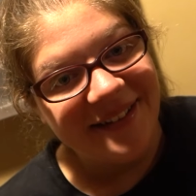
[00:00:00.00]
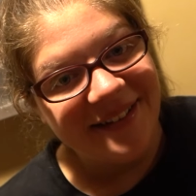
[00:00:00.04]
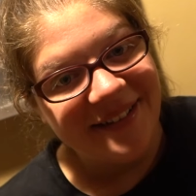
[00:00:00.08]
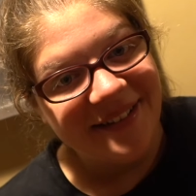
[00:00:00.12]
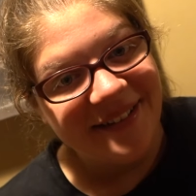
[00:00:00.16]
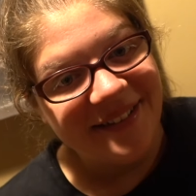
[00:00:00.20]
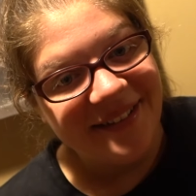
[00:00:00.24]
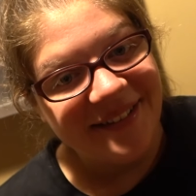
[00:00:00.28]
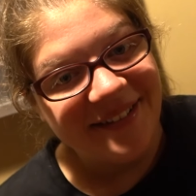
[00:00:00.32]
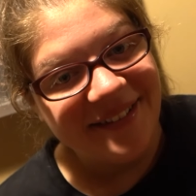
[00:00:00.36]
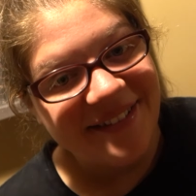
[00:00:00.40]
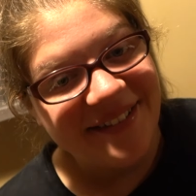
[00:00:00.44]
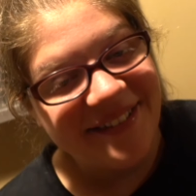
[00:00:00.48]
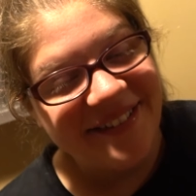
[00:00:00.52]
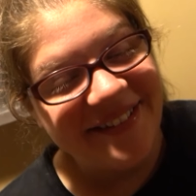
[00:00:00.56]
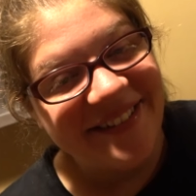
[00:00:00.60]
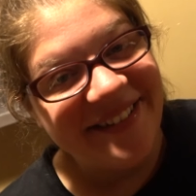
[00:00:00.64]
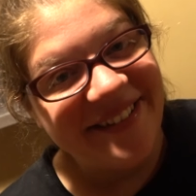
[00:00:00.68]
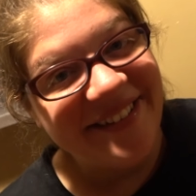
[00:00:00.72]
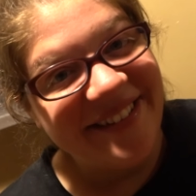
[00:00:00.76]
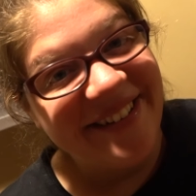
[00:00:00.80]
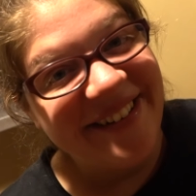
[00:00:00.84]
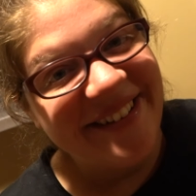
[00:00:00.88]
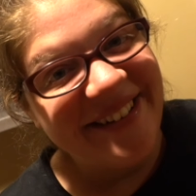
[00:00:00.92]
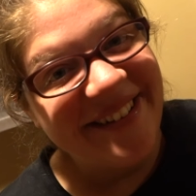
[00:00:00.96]
Why are we doing
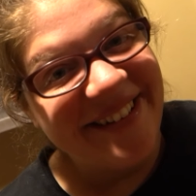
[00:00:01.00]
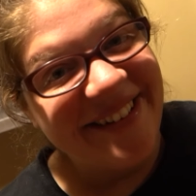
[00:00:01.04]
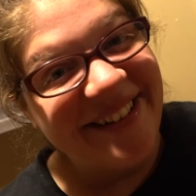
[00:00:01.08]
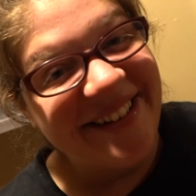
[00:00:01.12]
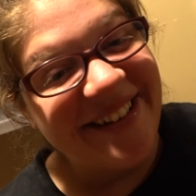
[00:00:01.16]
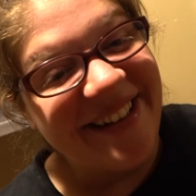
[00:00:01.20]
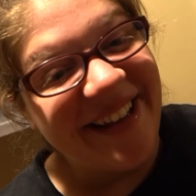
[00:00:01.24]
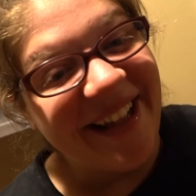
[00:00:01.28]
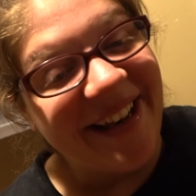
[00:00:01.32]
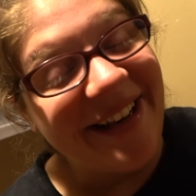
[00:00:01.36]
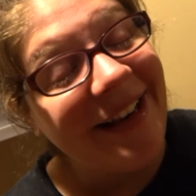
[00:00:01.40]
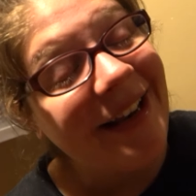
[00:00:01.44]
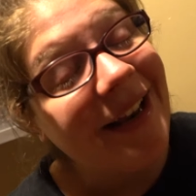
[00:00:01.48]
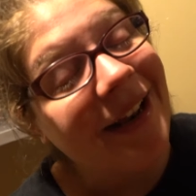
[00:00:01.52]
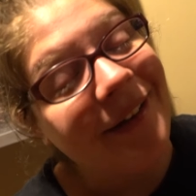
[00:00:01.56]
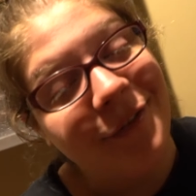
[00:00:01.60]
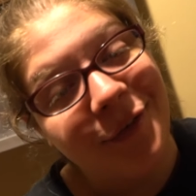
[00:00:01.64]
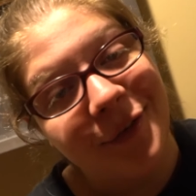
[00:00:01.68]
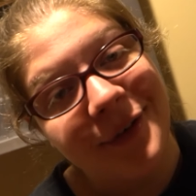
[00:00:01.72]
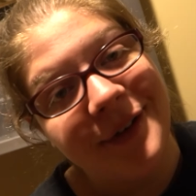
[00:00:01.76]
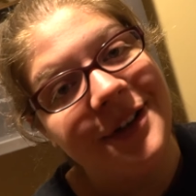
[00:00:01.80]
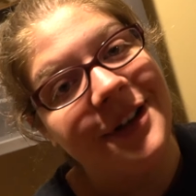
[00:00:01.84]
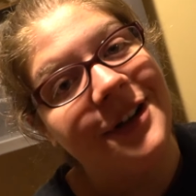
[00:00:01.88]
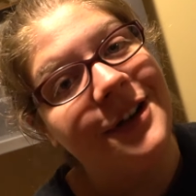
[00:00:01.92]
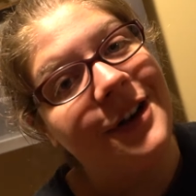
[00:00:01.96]
this? I need
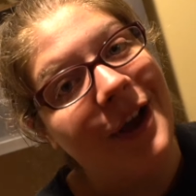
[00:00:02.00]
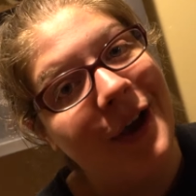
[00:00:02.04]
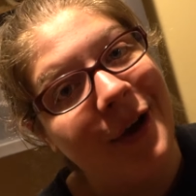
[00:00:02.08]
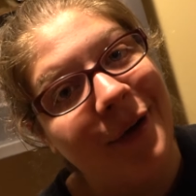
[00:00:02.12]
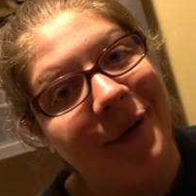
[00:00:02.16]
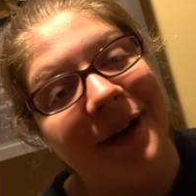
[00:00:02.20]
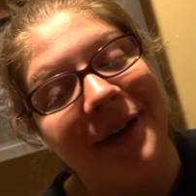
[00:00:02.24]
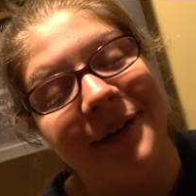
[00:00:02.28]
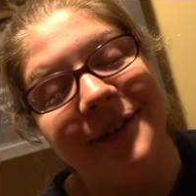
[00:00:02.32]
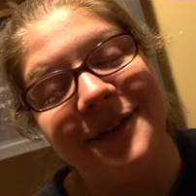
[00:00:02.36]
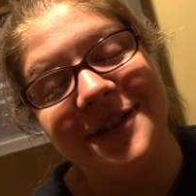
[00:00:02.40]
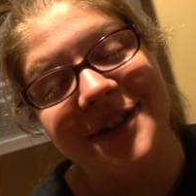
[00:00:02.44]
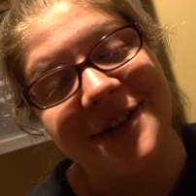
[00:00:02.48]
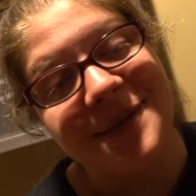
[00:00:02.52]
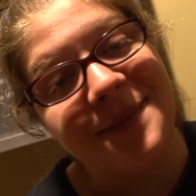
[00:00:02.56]
everyone to know I was